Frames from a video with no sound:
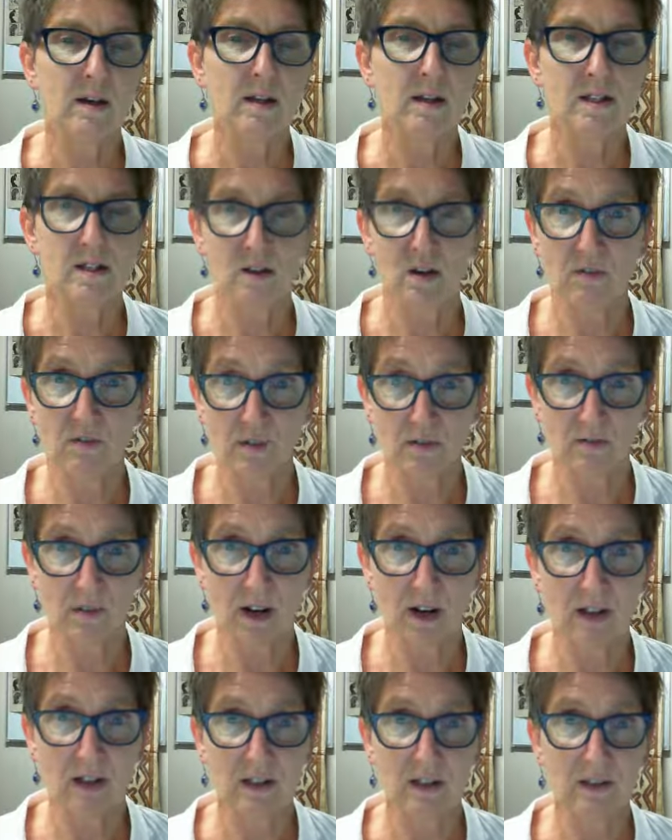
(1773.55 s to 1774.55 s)
is often
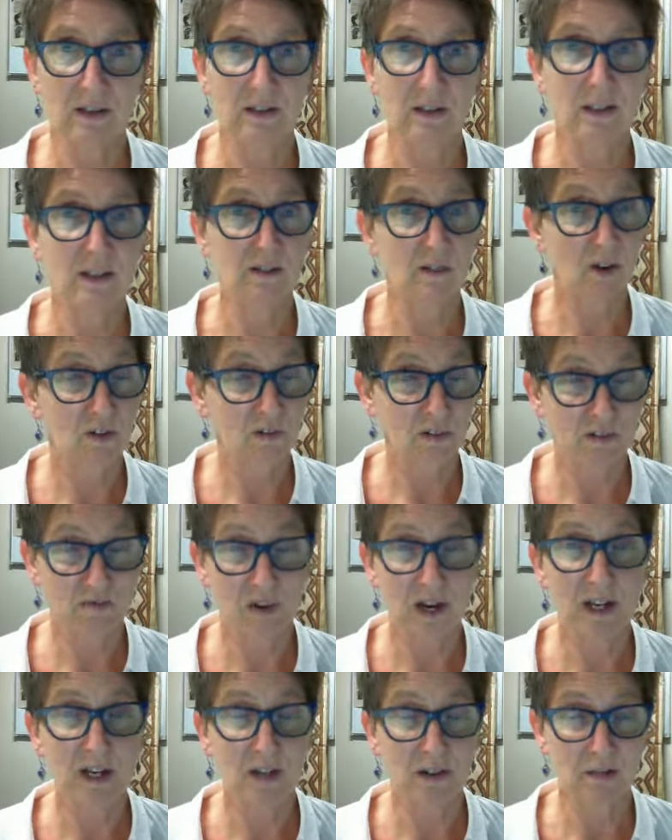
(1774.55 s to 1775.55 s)
involved in
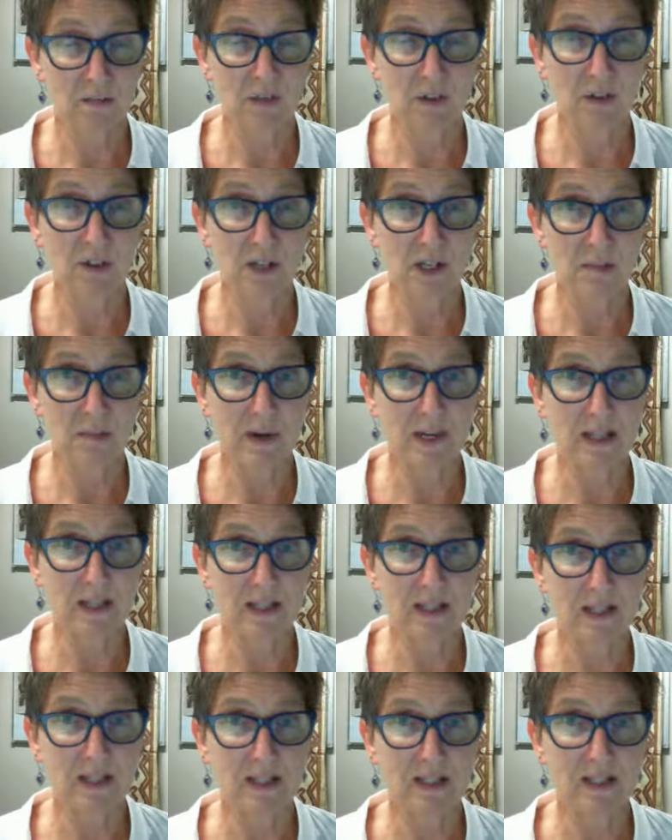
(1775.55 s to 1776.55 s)
running community
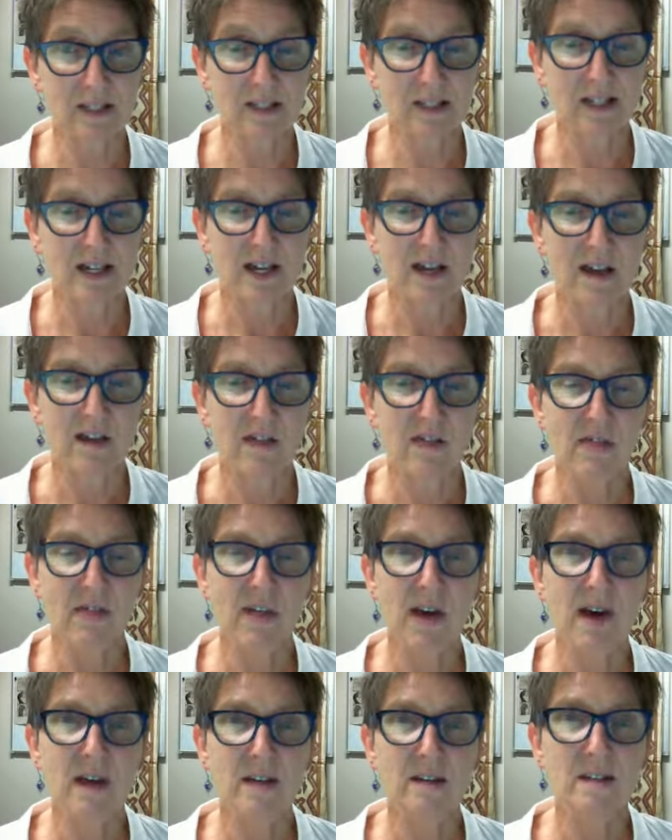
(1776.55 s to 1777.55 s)
meetings
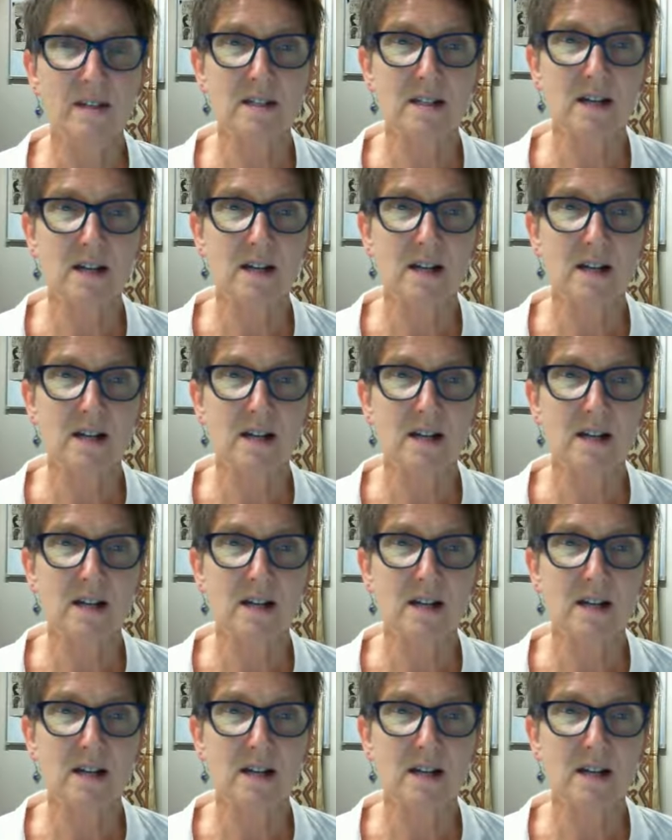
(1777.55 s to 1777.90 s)
that